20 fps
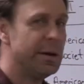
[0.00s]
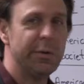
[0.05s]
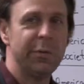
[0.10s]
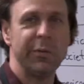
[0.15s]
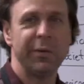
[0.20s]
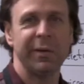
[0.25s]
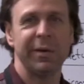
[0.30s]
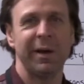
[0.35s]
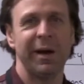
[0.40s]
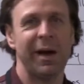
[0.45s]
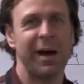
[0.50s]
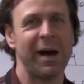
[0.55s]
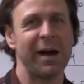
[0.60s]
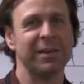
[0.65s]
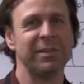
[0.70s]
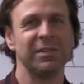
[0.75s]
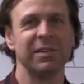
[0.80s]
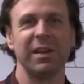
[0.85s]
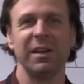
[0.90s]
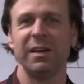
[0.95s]
Well, I
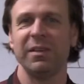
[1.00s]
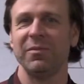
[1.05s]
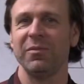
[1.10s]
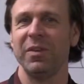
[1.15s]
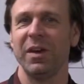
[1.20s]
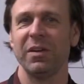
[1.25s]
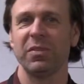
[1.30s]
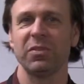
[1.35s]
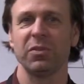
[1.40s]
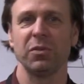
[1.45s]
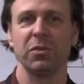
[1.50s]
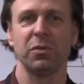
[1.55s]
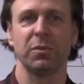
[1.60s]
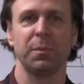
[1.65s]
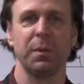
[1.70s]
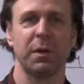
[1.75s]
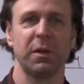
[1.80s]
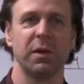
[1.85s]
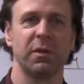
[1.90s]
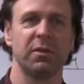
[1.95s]
say investors
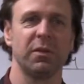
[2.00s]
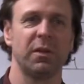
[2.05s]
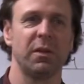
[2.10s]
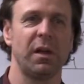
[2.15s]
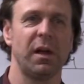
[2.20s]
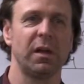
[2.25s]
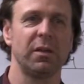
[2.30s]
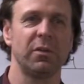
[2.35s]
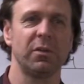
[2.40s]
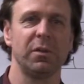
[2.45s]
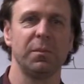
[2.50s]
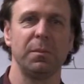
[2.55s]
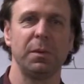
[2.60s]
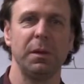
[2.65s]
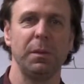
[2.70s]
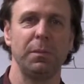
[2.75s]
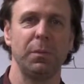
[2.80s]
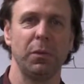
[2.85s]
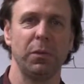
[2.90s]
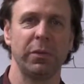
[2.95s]
because a lot of the
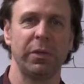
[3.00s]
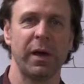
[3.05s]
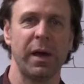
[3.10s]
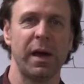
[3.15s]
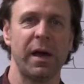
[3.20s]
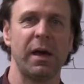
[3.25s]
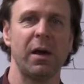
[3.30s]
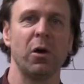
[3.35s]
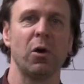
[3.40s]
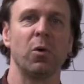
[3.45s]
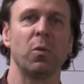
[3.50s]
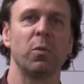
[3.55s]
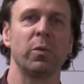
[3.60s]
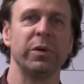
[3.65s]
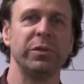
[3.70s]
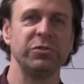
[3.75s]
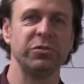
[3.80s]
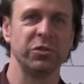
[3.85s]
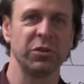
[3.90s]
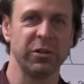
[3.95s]
people that
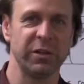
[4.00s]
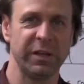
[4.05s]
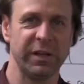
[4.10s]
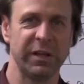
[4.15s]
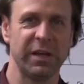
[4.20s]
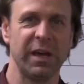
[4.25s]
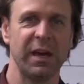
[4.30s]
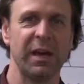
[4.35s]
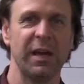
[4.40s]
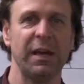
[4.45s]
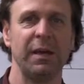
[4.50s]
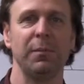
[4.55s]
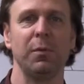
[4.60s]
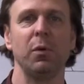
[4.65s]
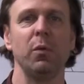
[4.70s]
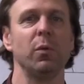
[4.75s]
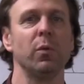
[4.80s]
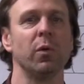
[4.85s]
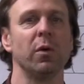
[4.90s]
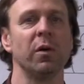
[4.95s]
originally came
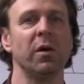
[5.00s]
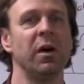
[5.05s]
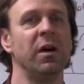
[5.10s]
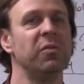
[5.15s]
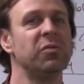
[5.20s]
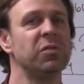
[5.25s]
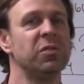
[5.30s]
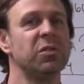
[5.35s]
who were of